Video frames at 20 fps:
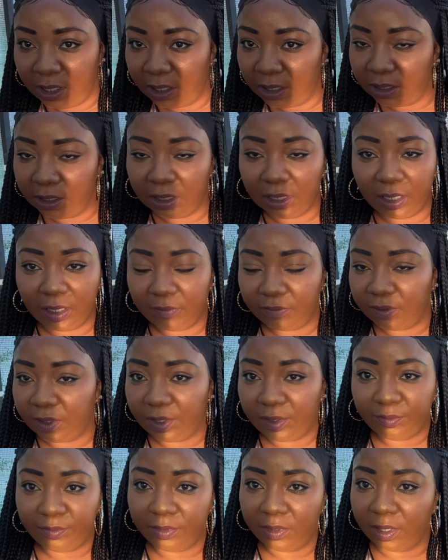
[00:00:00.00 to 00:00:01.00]
Love,
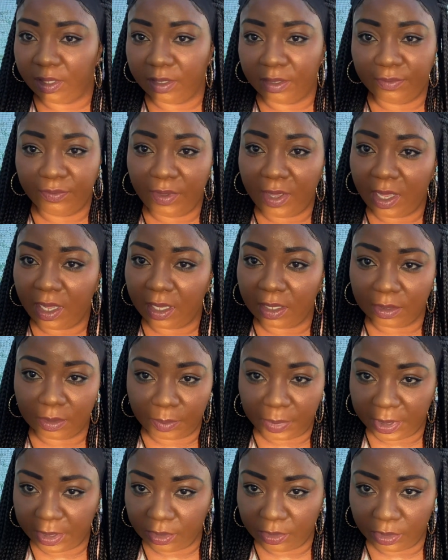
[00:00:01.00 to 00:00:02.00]
love, love
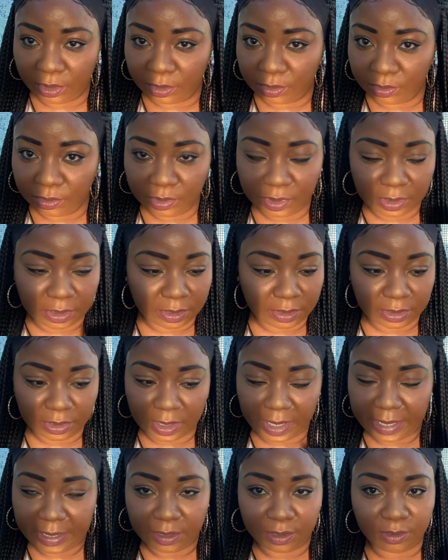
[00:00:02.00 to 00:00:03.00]
jalapenos.
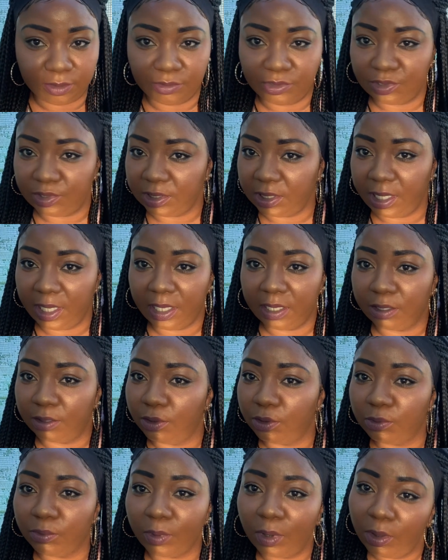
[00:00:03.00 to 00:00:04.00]
Like, you just can't go
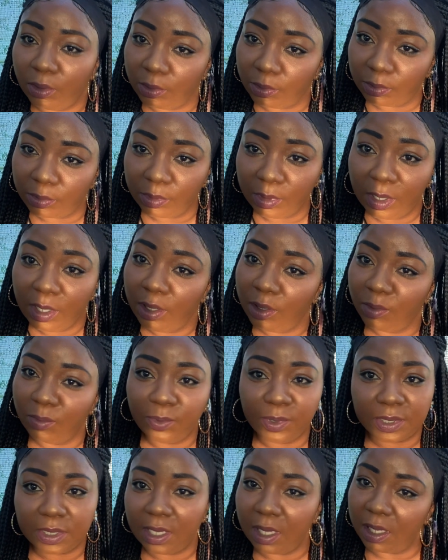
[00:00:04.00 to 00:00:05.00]
wrong
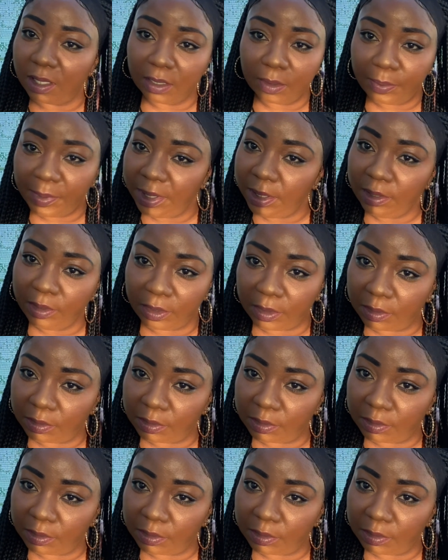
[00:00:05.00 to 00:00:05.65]
with a jalapeno.